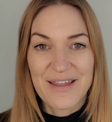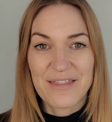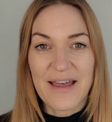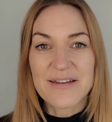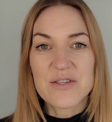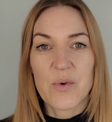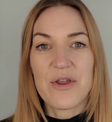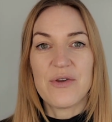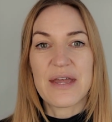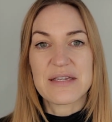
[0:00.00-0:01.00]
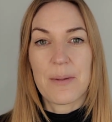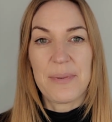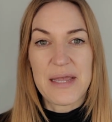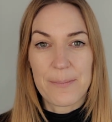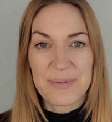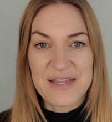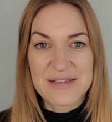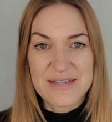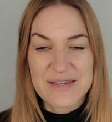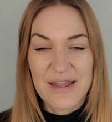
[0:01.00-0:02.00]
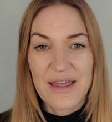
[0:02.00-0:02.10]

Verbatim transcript: That is where you get to be at peace.